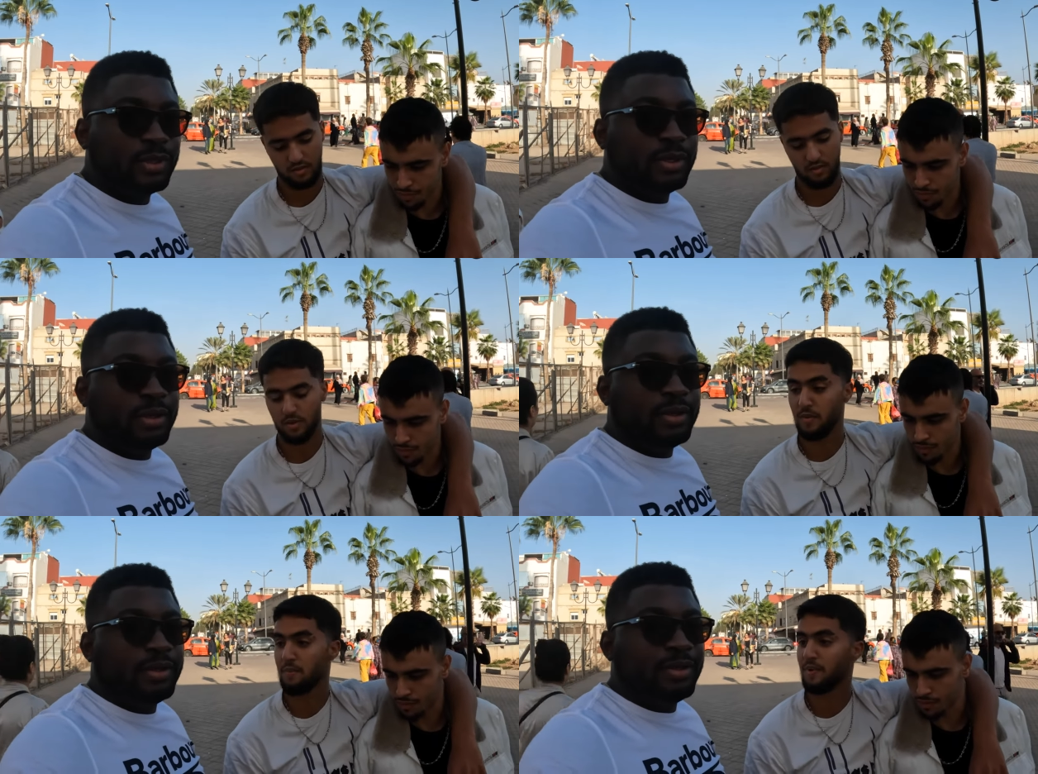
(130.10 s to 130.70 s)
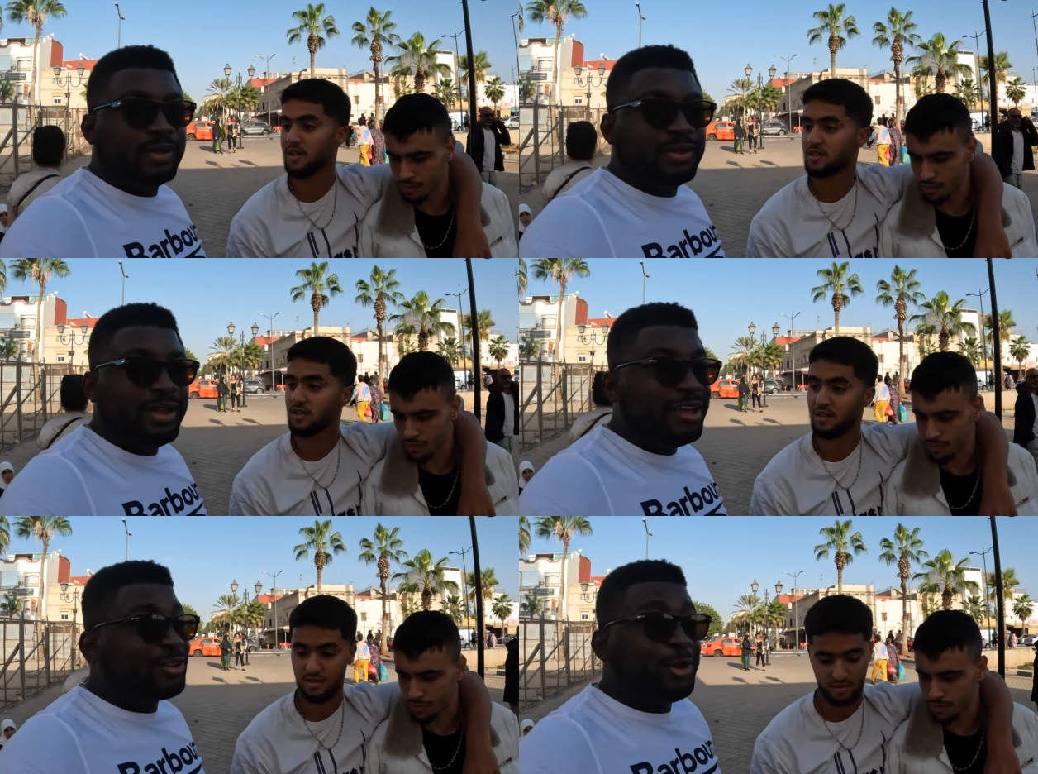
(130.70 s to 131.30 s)
Speaker 1: With my
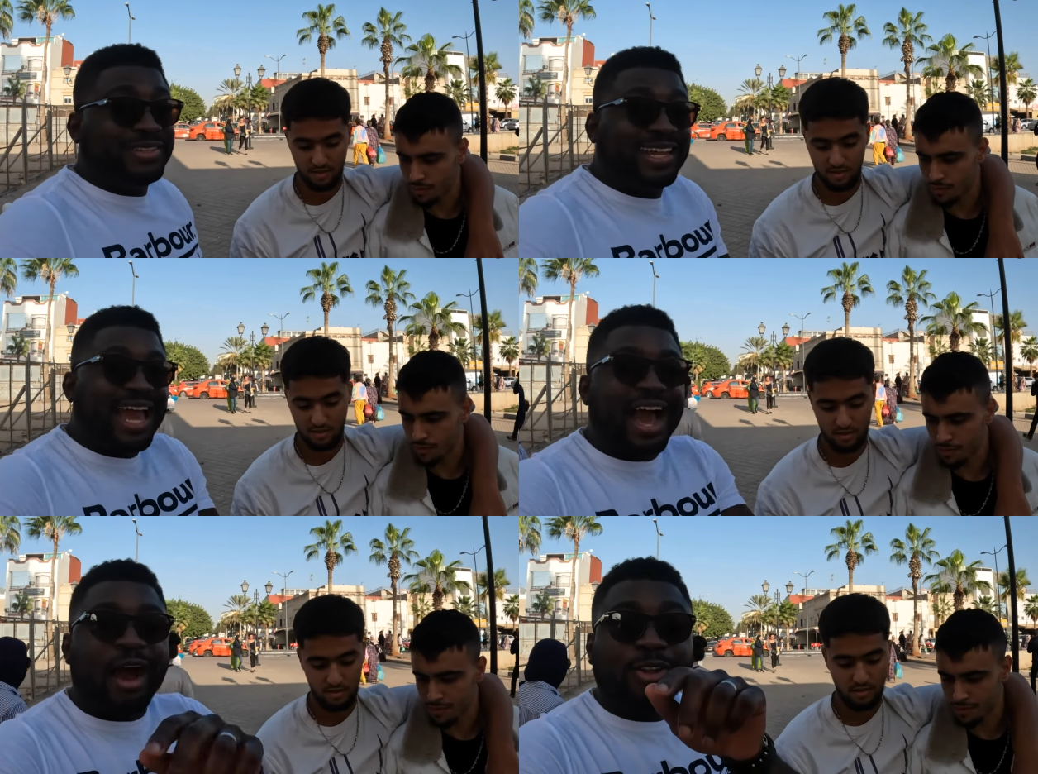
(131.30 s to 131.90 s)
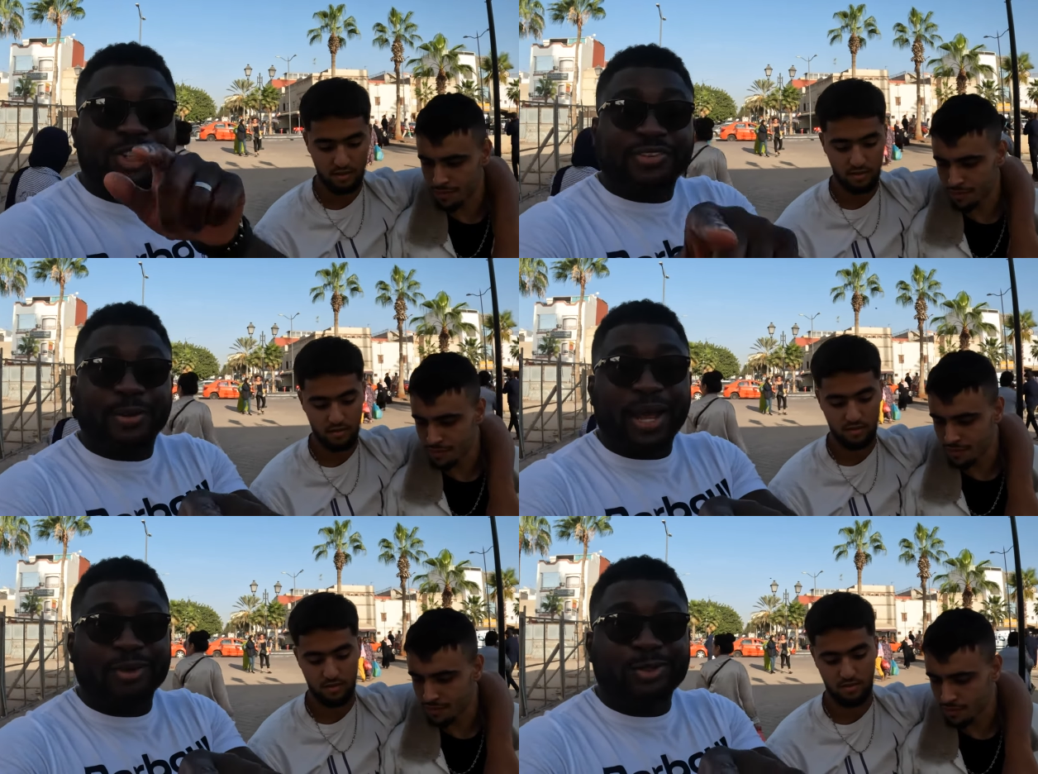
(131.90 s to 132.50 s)
pleasure. So you see, I was just
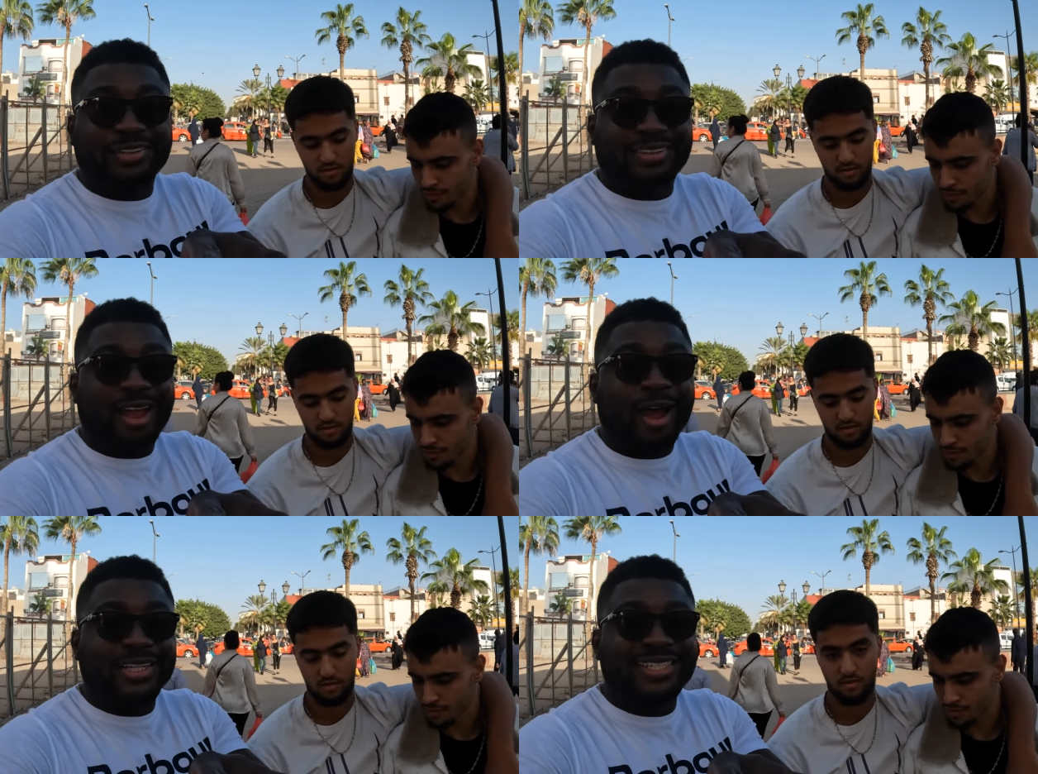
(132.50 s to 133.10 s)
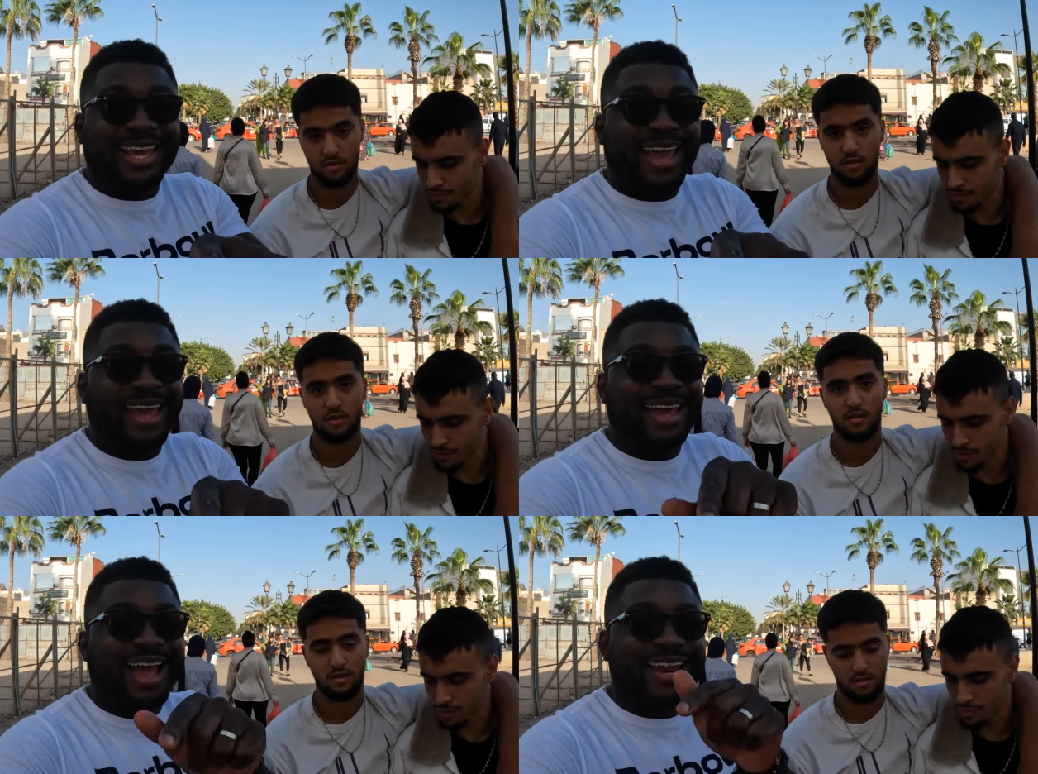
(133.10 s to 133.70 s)
about to start,
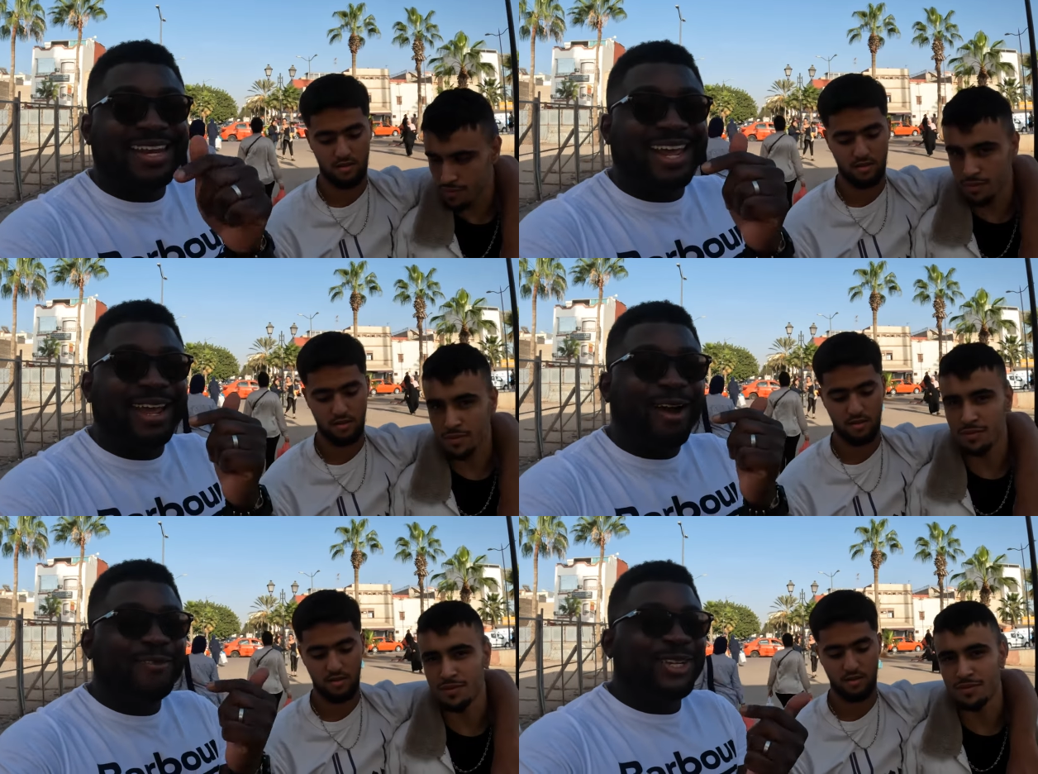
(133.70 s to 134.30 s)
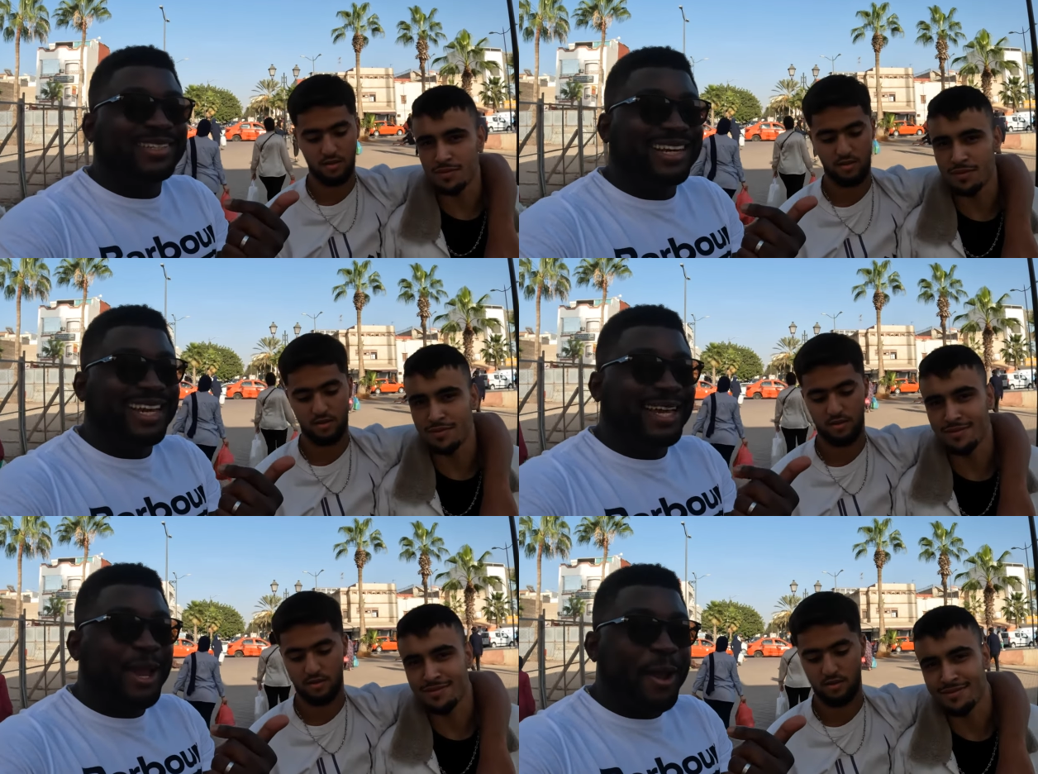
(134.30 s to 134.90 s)
yeah, and they
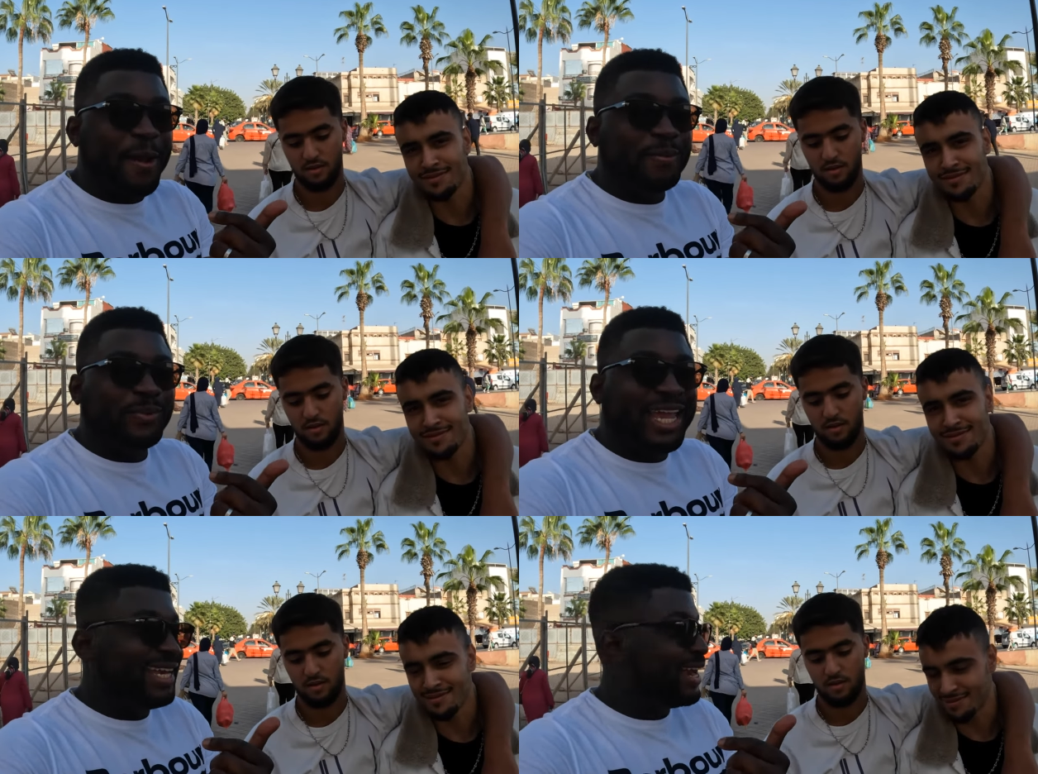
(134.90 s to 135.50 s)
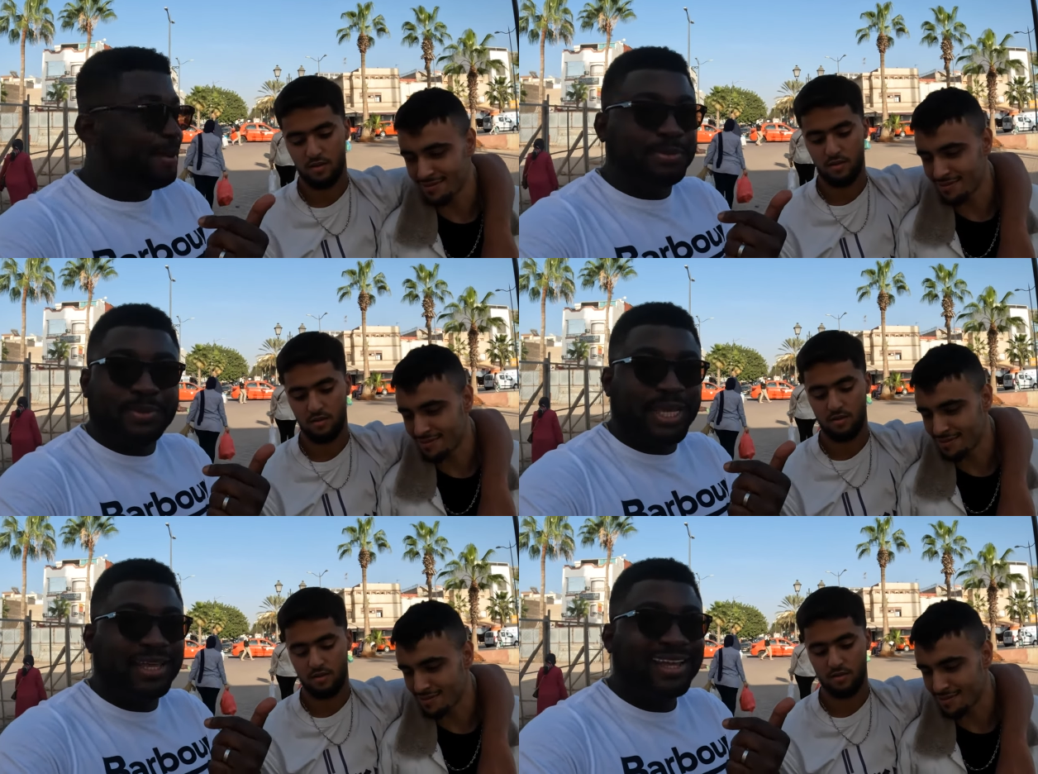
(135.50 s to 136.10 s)
obviously um, kidnapped
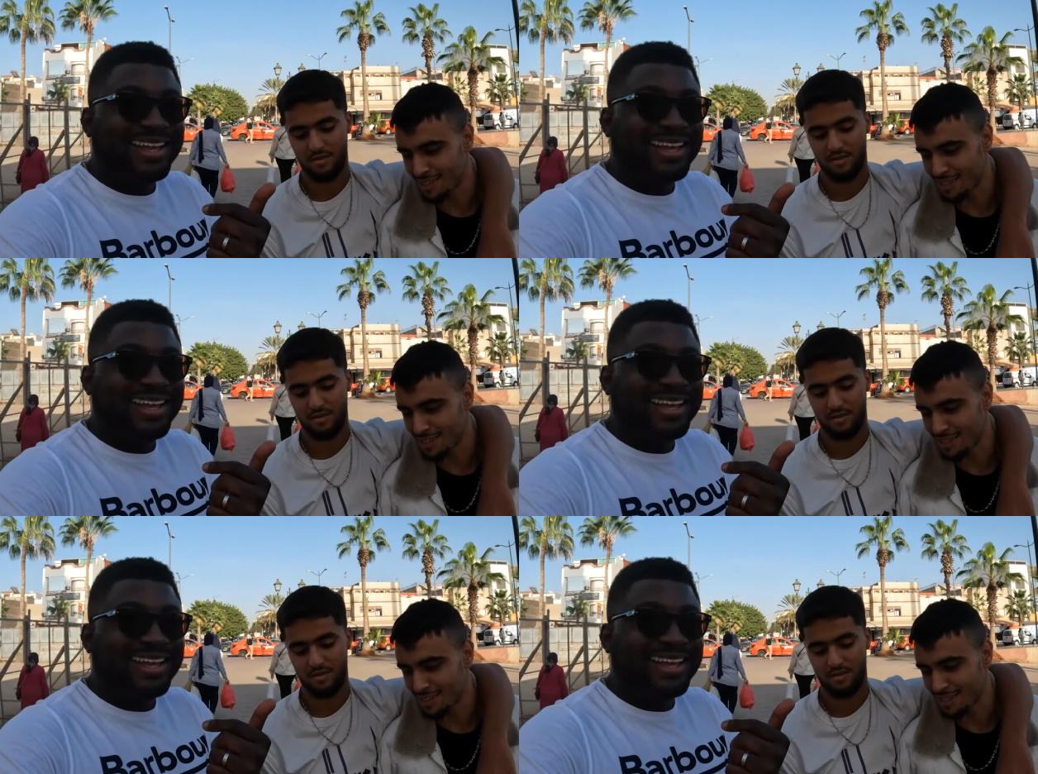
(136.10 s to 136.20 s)
me. no,